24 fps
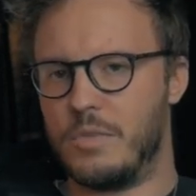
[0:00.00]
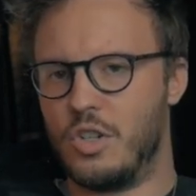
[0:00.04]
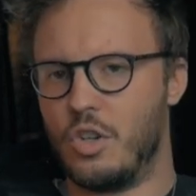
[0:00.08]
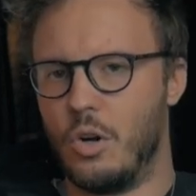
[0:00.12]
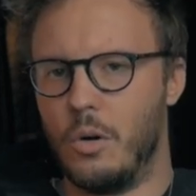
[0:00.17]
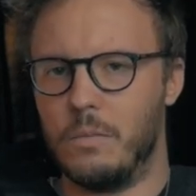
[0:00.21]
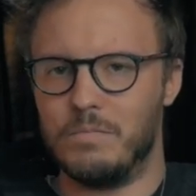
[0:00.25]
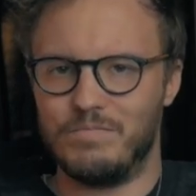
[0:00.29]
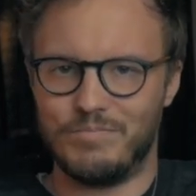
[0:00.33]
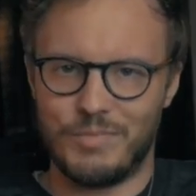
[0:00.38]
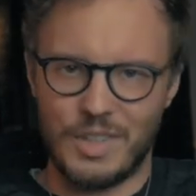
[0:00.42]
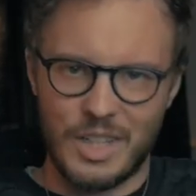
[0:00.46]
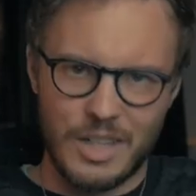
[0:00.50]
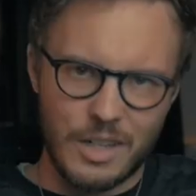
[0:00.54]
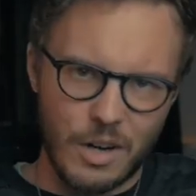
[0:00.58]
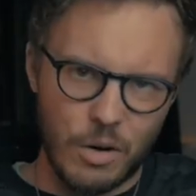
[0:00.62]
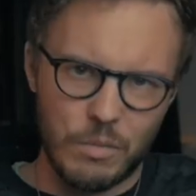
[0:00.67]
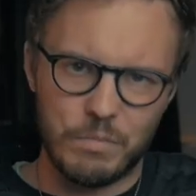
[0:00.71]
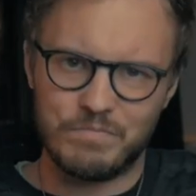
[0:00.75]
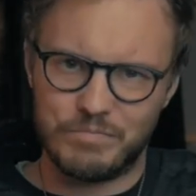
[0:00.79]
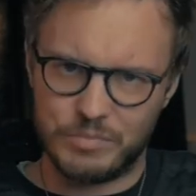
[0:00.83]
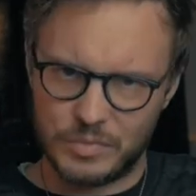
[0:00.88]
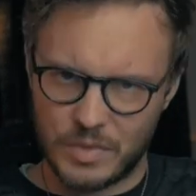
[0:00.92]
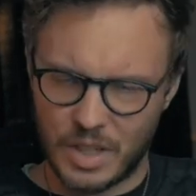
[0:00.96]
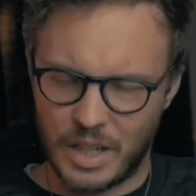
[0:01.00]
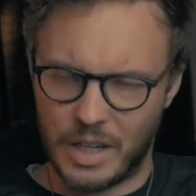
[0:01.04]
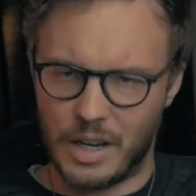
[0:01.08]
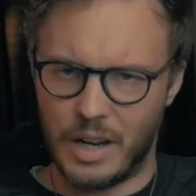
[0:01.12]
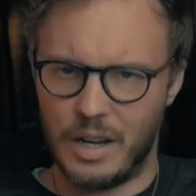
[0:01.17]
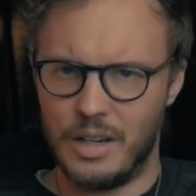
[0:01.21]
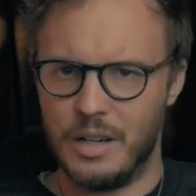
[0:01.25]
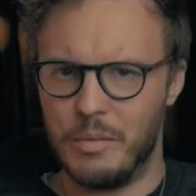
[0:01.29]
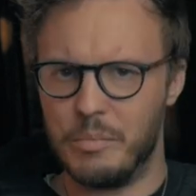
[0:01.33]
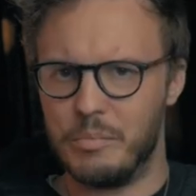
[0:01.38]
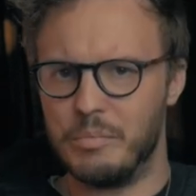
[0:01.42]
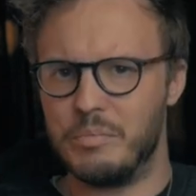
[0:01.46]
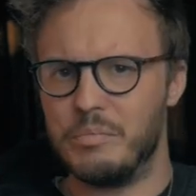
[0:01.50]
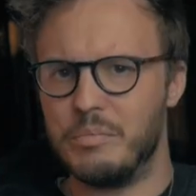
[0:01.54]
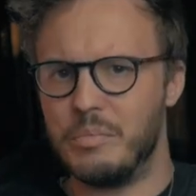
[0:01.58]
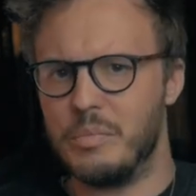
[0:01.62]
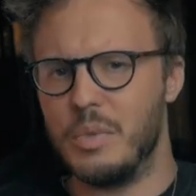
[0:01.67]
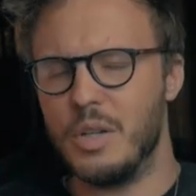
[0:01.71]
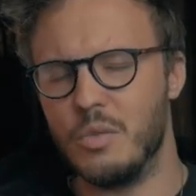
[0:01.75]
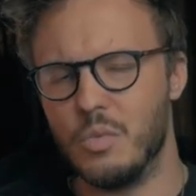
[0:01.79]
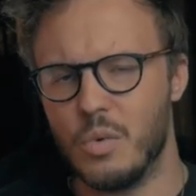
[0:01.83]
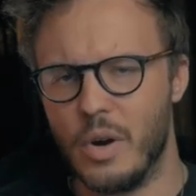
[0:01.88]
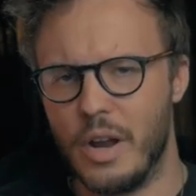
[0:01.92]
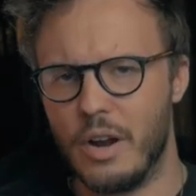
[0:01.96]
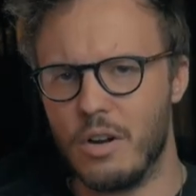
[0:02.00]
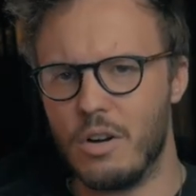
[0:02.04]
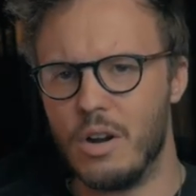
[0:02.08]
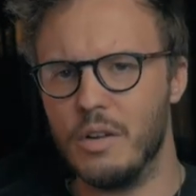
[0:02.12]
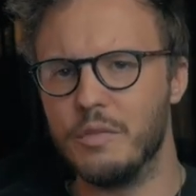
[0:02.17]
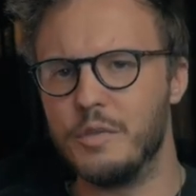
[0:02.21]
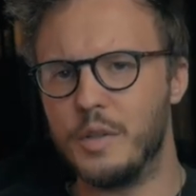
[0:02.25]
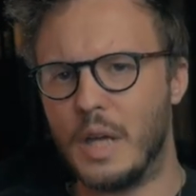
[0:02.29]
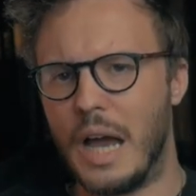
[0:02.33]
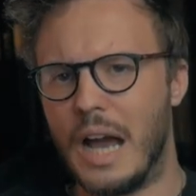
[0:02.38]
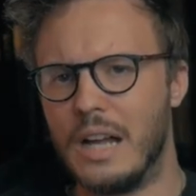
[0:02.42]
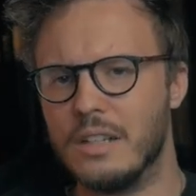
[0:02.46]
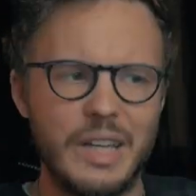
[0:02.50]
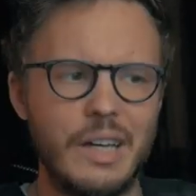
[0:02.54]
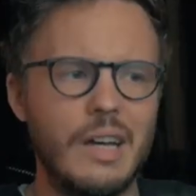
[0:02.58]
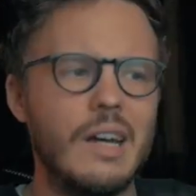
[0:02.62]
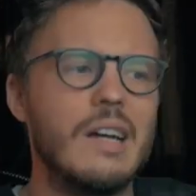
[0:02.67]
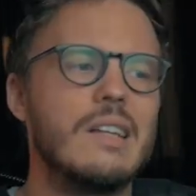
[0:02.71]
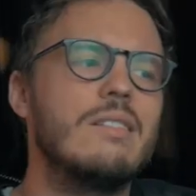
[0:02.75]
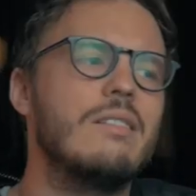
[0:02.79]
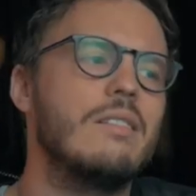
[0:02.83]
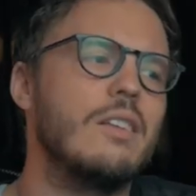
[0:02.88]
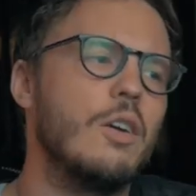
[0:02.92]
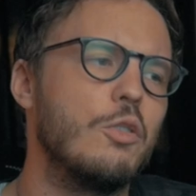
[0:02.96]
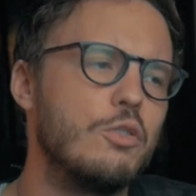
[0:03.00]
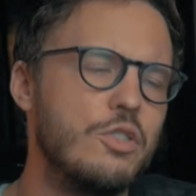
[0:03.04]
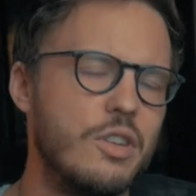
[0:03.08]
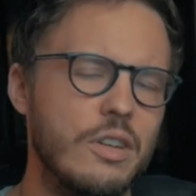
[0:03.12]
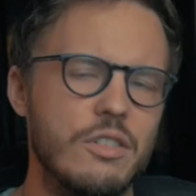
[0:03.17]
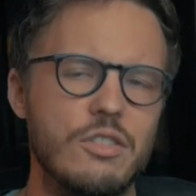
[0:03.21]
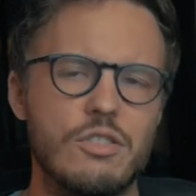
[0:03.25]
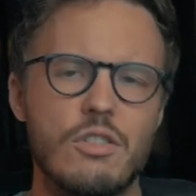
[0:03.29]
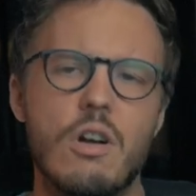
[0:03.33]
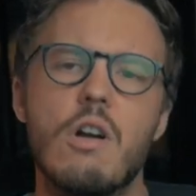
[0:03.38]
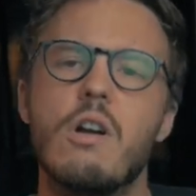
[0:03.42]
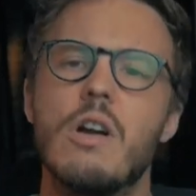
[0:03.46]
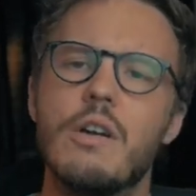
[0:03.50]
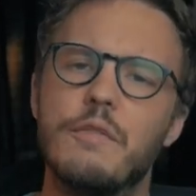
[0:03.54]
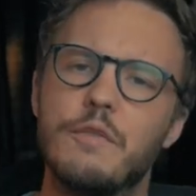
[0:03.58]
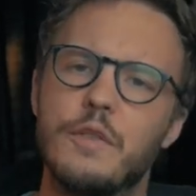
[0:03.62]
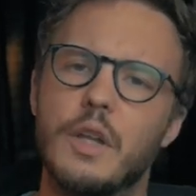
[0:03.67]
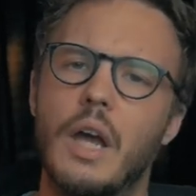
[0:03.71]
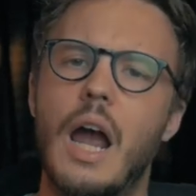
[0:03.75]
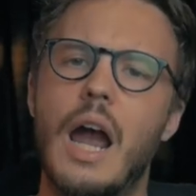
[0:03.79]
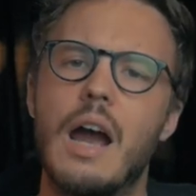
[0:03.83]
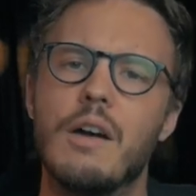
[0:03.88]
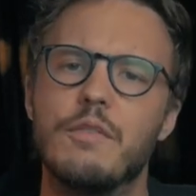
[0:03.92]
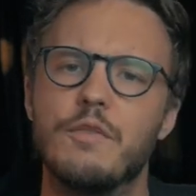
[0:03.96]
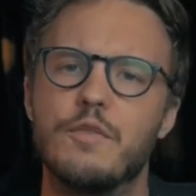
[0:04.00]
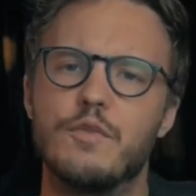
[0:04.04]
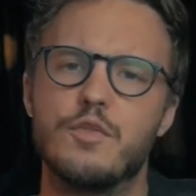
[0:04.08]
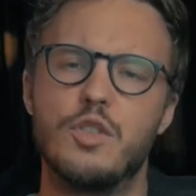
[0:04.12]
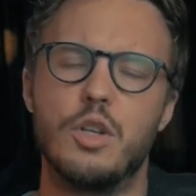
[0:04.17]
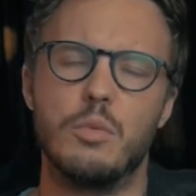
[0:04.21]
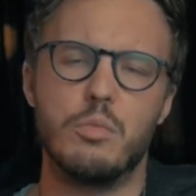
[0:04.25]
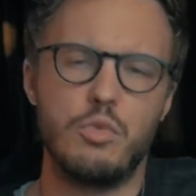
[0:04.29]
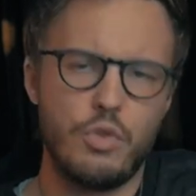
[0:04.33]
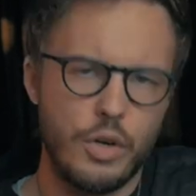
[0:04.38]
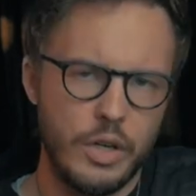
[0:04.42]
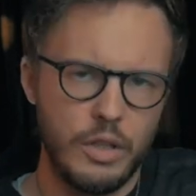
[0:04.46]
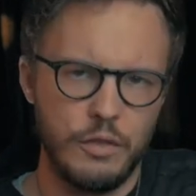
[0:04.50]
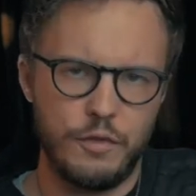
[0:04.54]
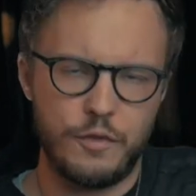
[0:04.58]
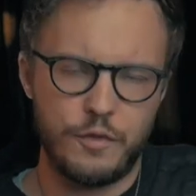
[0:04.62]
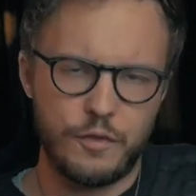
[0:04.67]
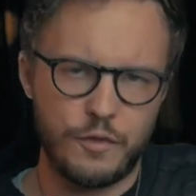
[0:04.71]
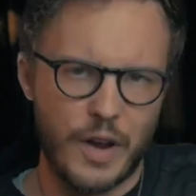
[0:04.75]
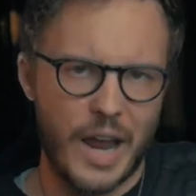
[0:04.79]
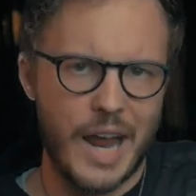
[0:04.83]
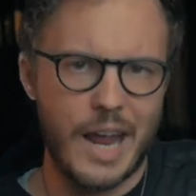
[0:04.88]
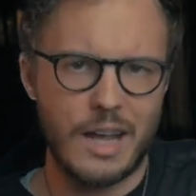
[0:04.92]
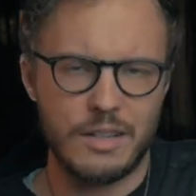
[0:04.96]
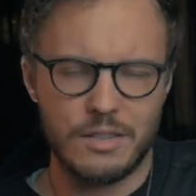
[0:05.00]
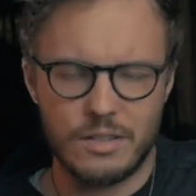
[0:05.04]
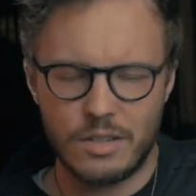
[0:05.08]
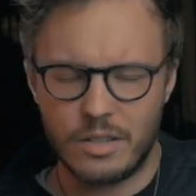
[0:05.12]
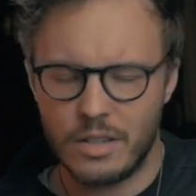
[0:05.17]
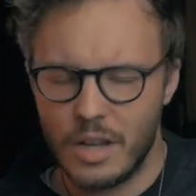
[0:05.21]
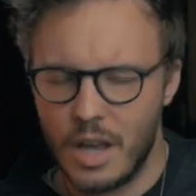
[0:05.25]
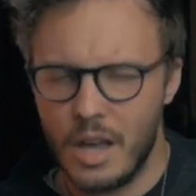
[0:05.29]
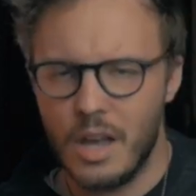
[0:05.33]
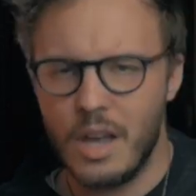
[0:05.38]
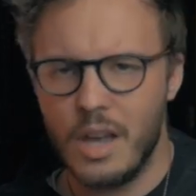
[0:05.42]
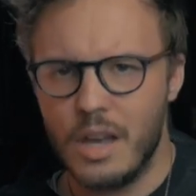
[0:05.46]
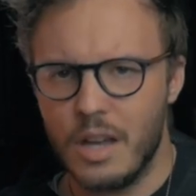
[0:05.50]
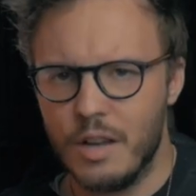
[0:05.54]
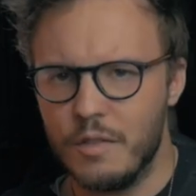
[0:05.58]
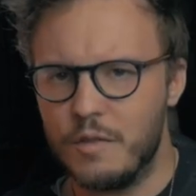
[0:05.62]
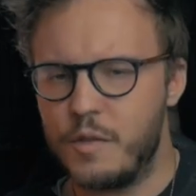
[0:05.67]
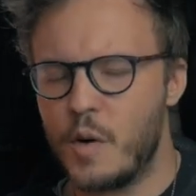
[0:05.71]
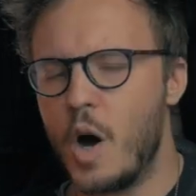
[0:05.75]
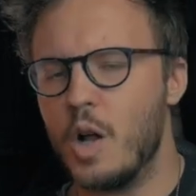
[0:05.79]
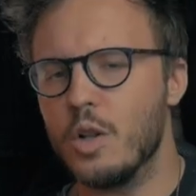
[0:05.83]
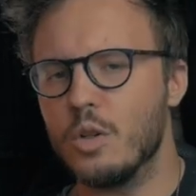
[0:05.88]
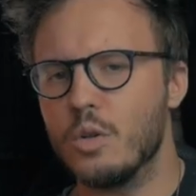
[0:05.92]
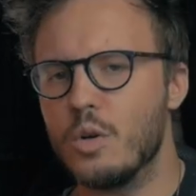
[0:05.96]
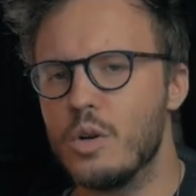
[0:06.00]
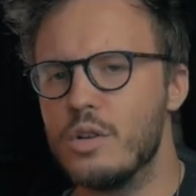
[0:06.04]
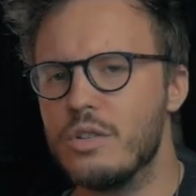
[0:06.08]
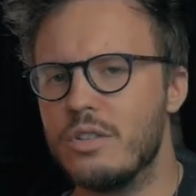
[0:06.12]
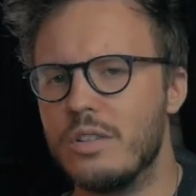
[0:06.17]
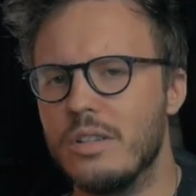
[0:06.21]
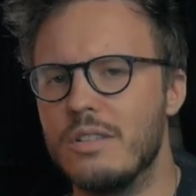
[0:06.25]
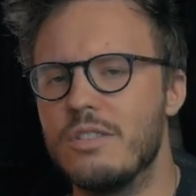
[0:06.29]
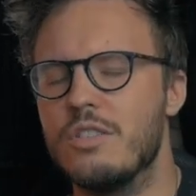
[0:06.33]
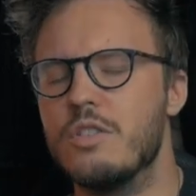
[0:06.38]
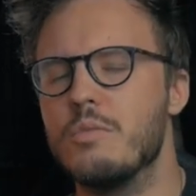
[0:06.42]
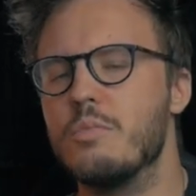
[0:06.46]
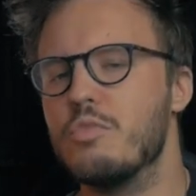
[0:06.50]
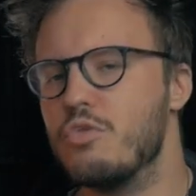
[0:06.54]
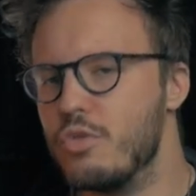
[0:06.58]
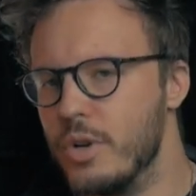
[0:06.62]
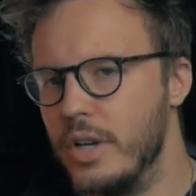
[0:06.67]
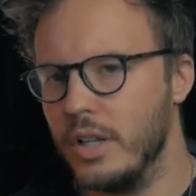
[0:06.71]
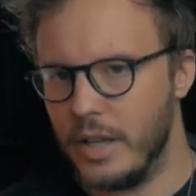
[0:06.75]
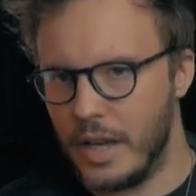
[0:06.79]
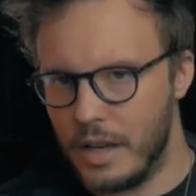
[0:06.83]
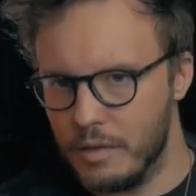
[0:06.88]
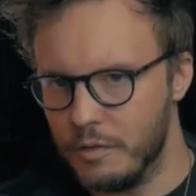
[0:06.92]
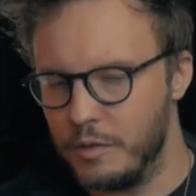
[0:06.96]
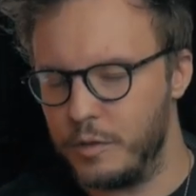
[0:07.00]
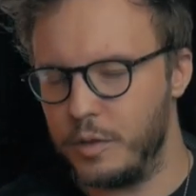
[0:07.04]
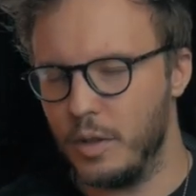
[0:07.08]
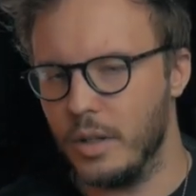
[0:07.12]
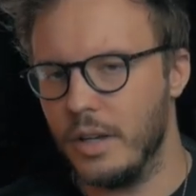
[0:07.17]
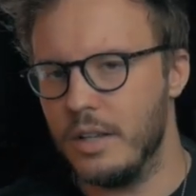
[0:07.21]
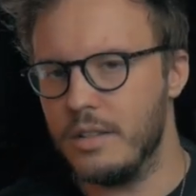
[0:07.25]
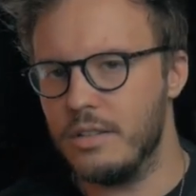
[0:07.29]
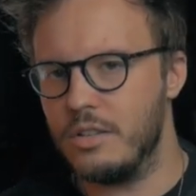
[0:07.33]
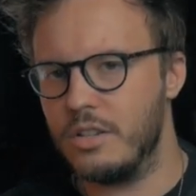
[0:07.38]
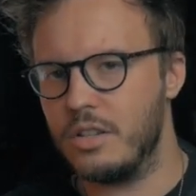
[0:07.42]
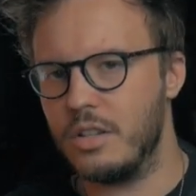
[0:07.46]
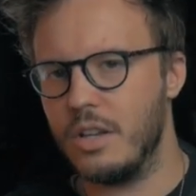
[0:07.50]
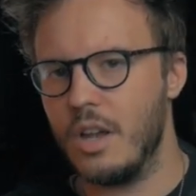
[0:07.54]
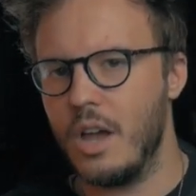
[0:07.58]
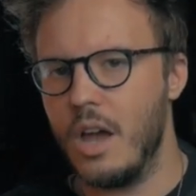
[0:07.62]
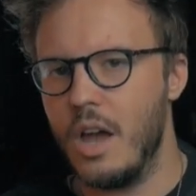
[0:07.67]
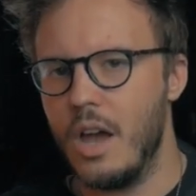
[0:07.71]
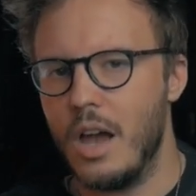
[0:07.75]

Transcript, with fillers: So, you know, kind of be aware of that, because, you know, chances are if they have some real fans and followers and some real influence,